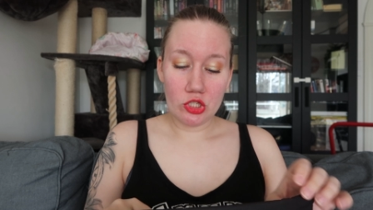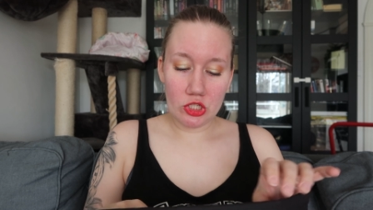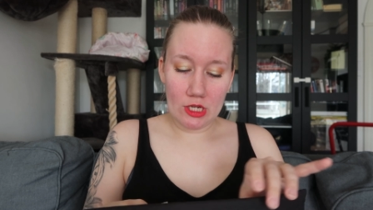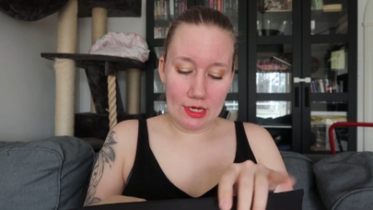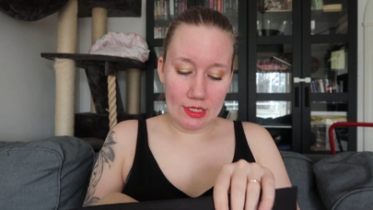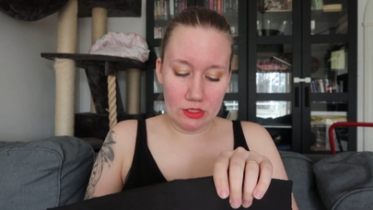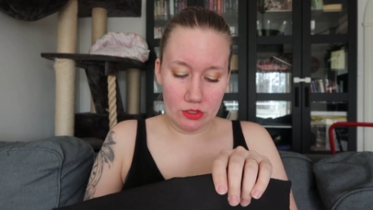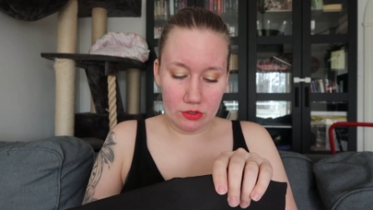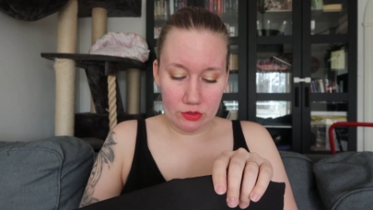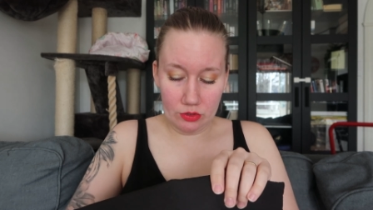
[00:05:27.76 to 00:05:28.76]

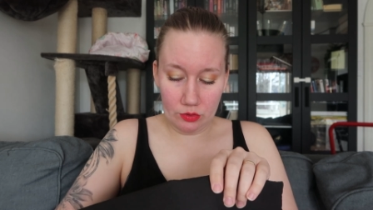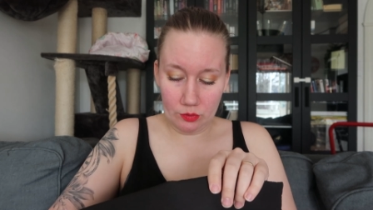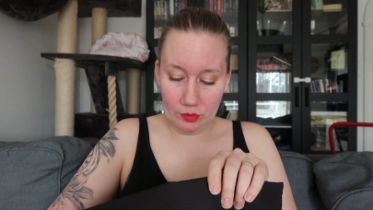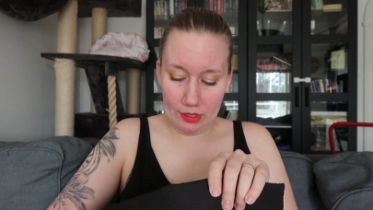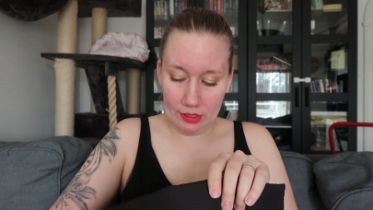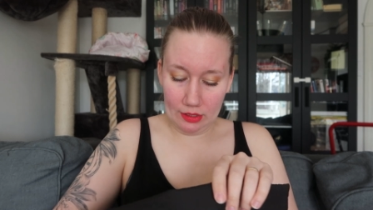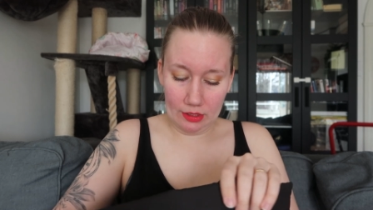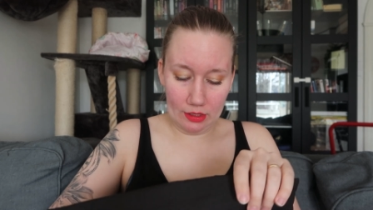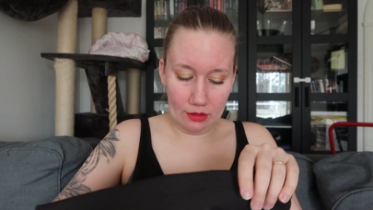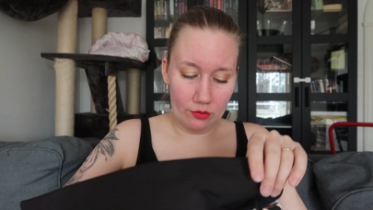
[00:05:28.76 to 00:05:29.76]
challenge
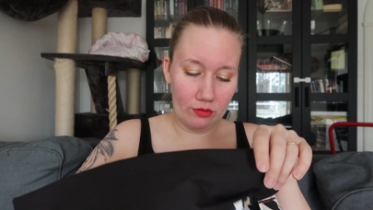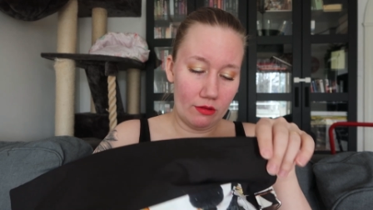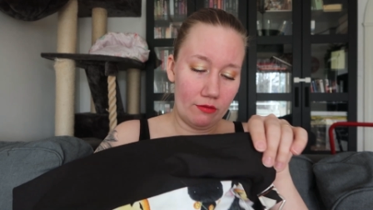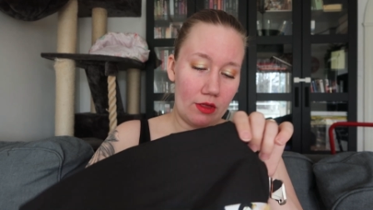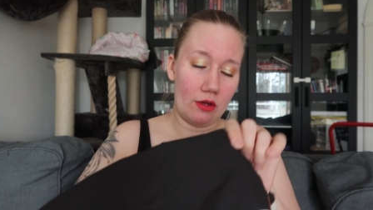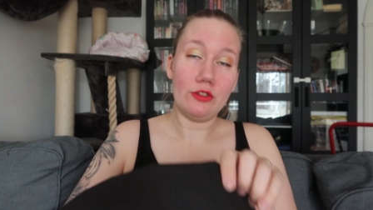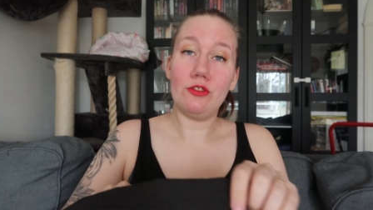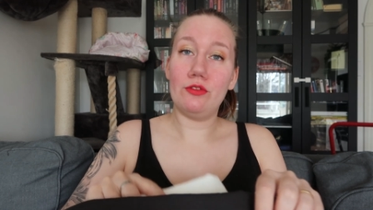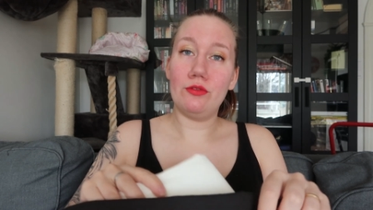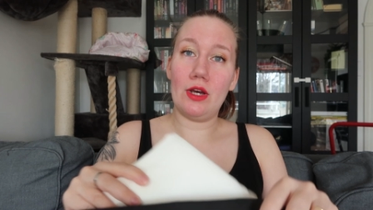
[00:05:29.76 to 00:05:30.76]
doing
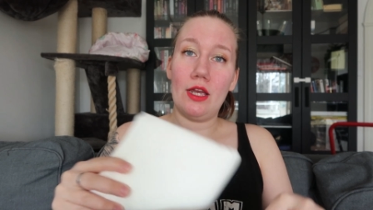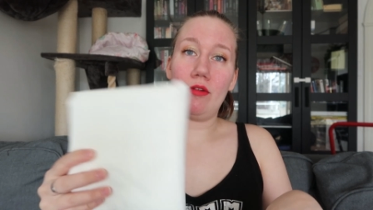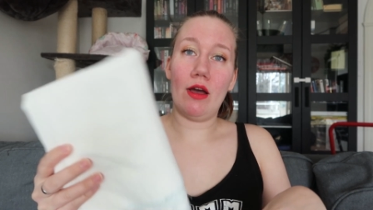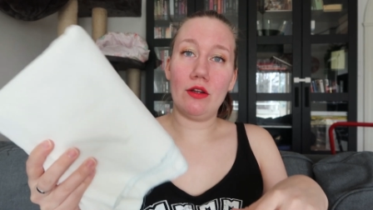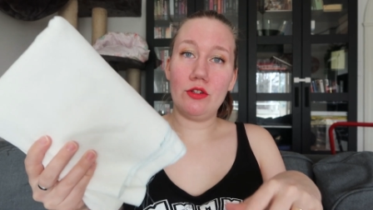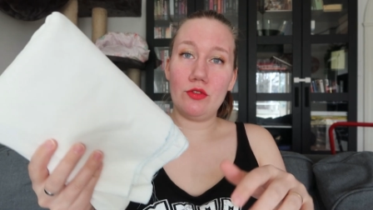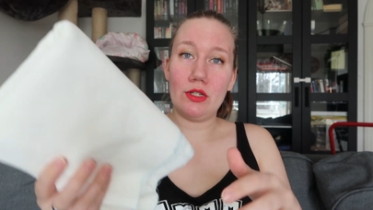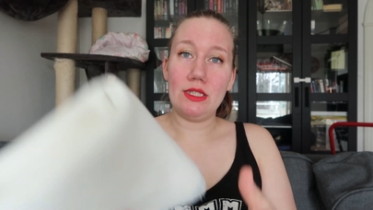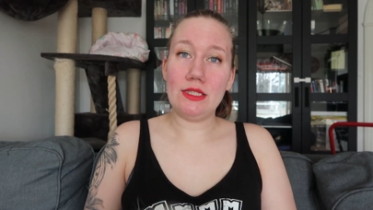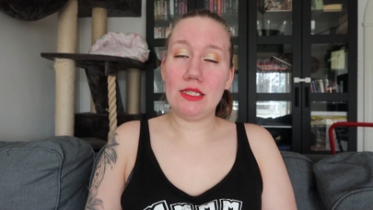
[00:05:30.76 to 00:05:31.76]

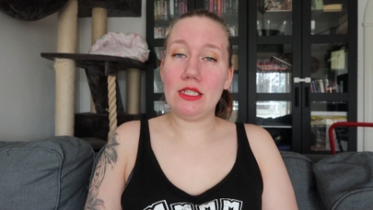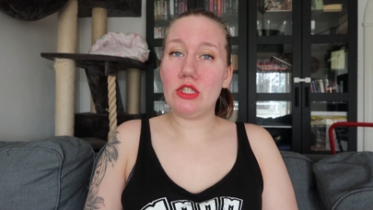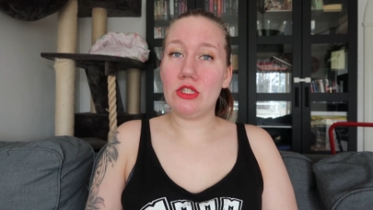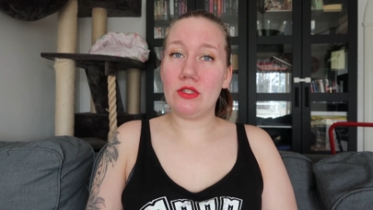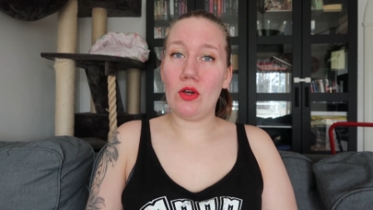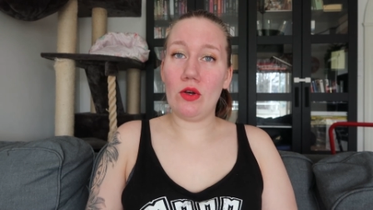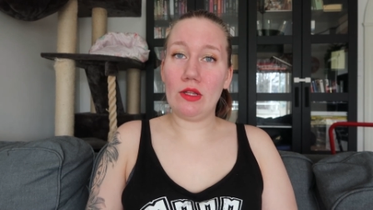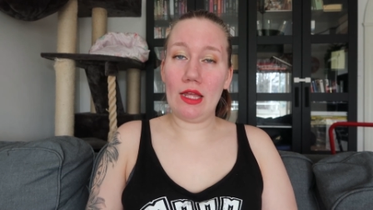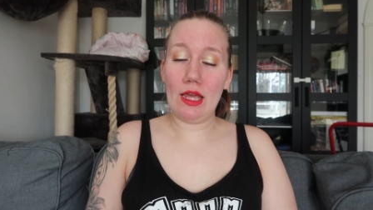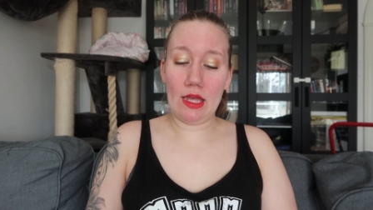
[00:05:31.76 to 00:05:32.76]
1500 stitches
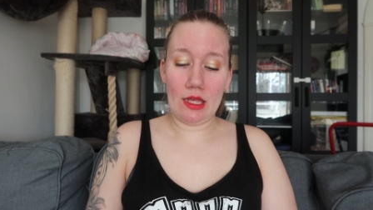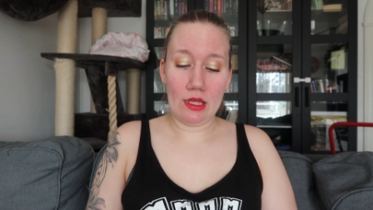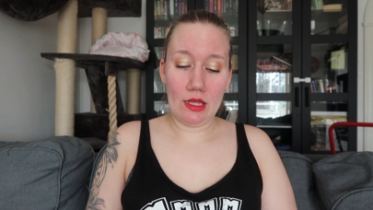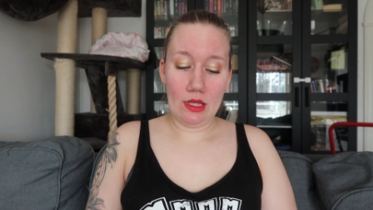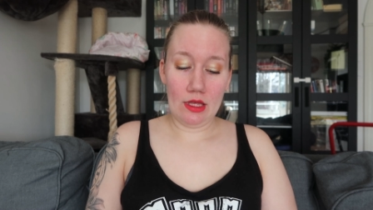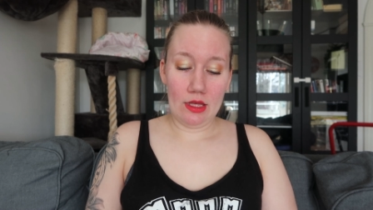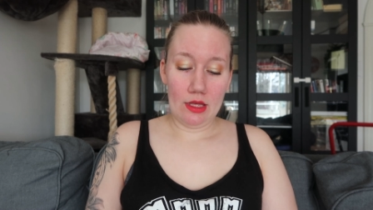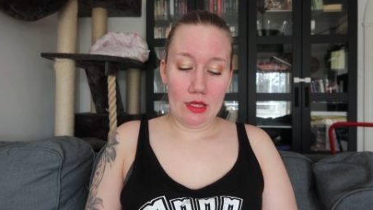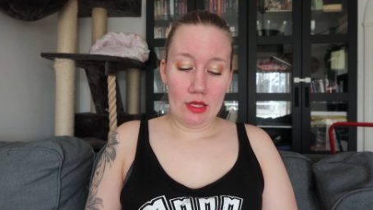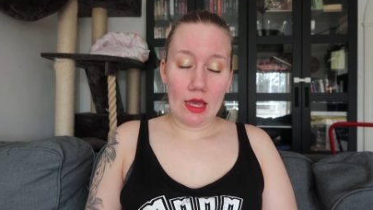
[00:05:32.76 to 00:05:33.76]
on a
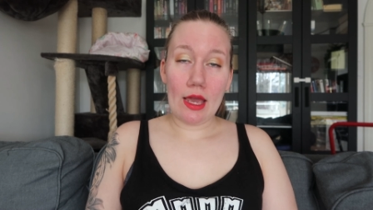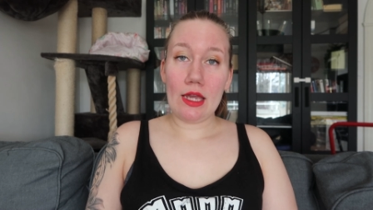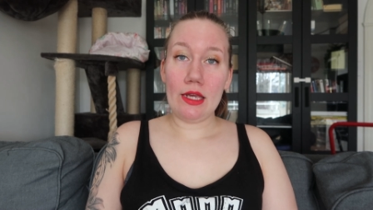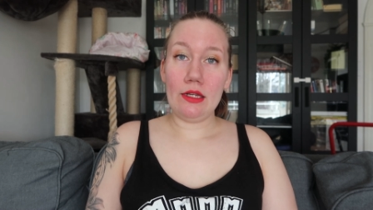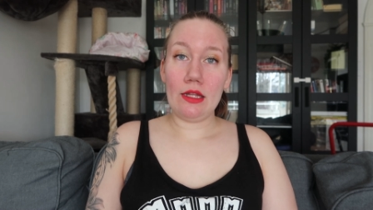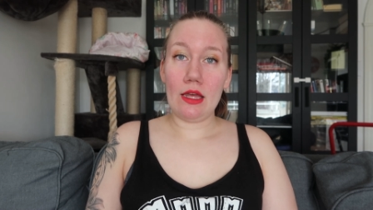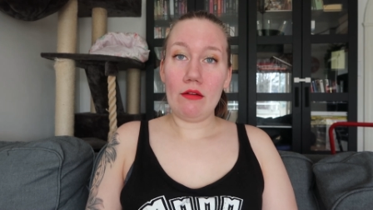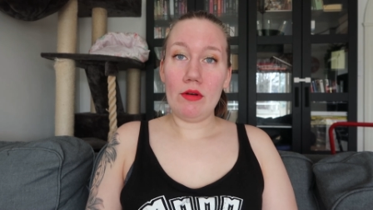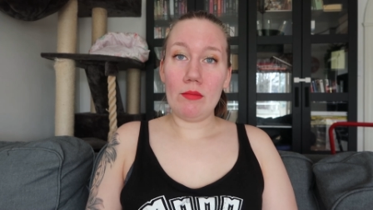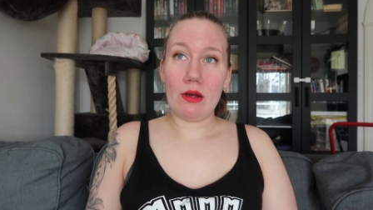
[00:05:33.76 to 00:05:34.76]
paid
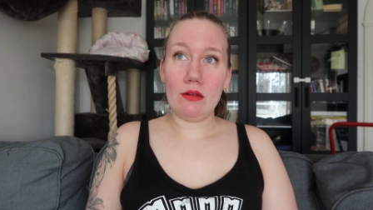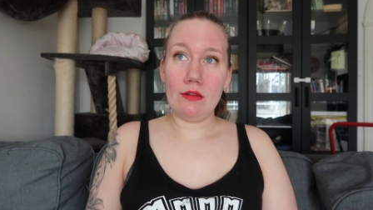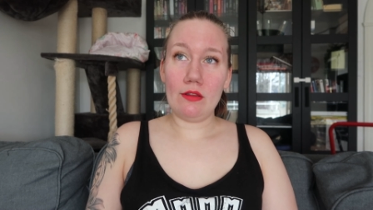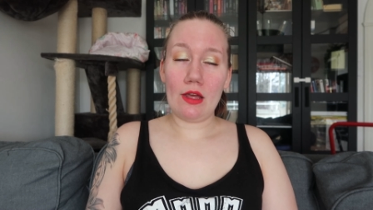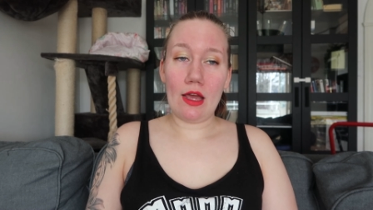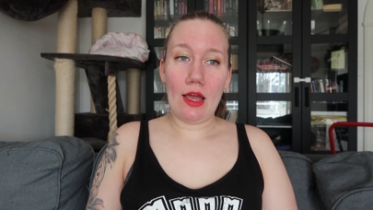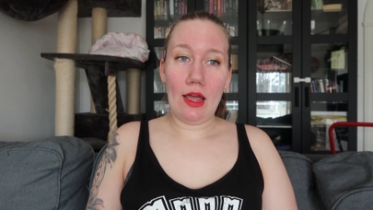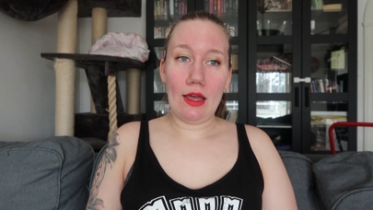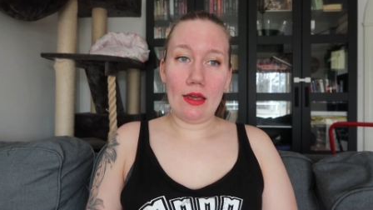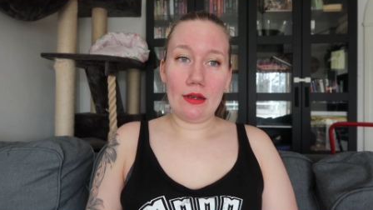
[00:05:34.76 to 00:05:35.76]
every month
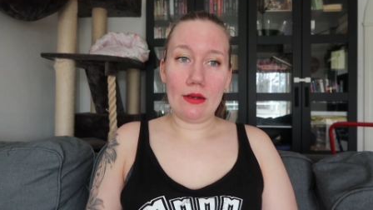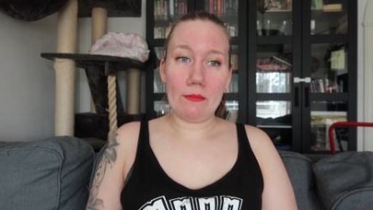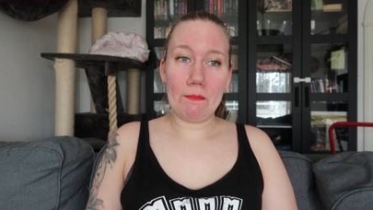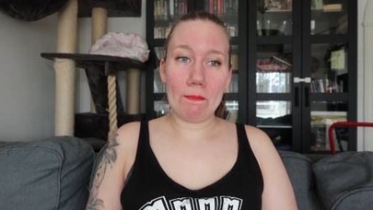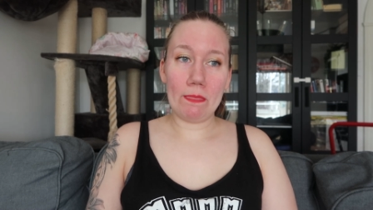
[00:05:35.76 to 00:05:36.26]
and um,